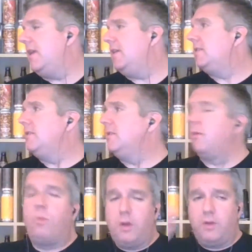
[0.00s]
It's
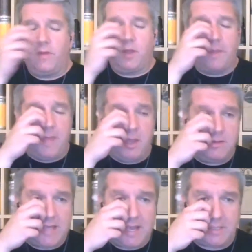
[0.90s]
there's a wonderful
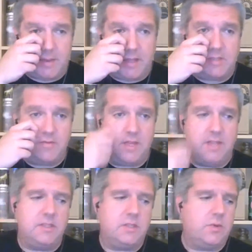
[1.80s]
community aspect of
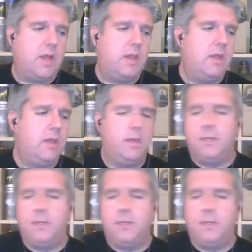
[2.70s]
this as well,